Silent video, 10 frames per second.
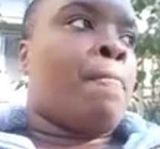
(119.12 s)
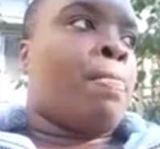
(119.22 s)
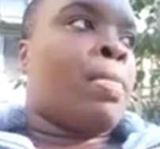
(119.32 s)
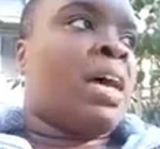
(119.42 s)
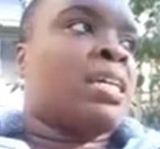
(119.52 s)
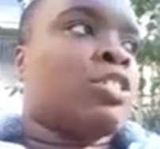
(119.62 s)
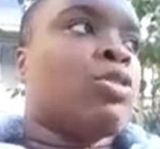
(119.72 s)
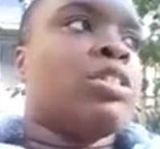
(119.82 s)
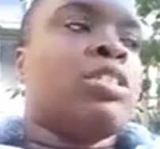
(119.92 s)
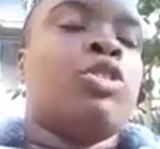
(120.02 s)
as long
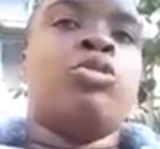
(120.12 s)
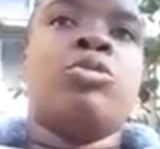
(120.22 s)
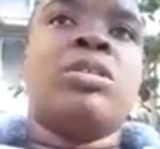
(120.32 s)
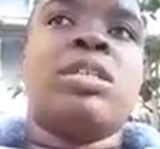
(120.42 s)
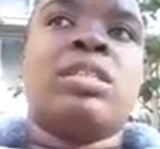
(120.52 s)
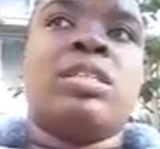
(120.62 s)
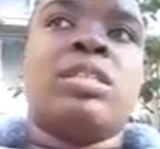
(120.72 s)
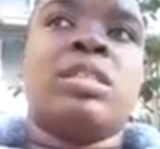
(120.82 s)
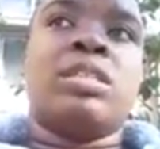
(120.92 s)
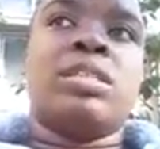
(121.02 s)
as you
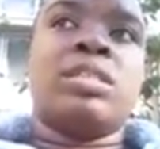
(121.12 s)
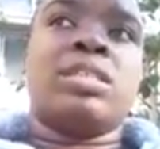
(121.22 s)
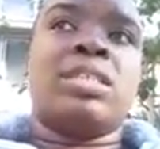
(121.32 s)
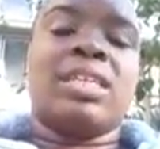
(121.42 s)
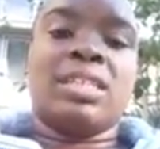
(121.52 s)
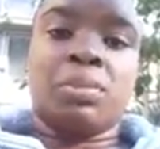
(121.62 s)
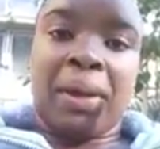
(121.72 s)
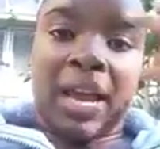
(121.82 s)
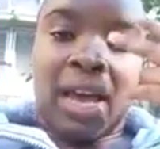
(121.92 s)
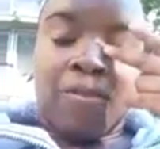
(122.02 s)
dig the speck
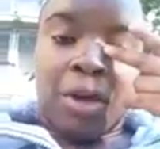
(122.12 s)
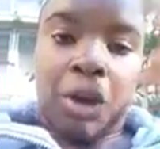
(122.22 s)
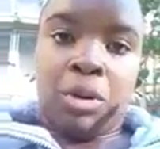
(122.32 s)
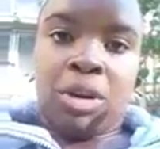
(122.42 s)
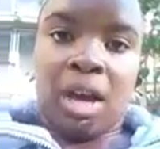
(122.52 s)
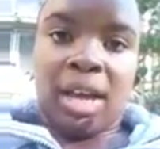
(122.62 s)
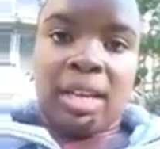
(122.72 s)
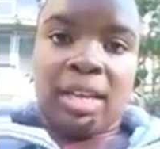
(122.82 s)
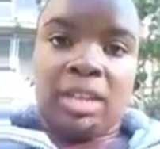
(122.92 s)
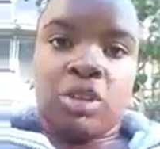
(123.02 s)
out of your own eye
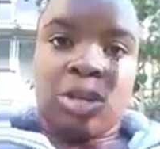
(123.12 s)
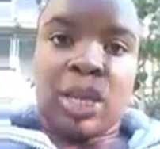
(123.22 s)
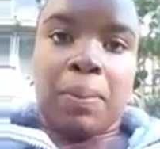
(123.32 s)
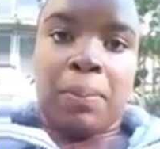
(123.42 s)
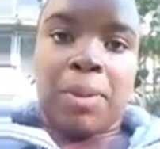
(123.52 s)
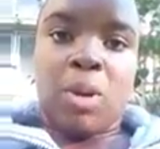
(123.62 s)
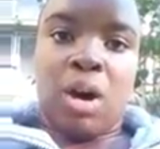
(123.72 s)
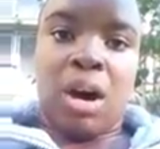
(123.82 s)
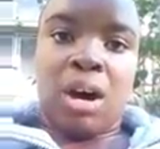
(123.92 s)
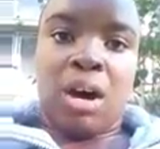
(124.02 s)
and you keep a pure
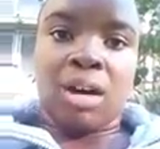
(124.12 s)
heart,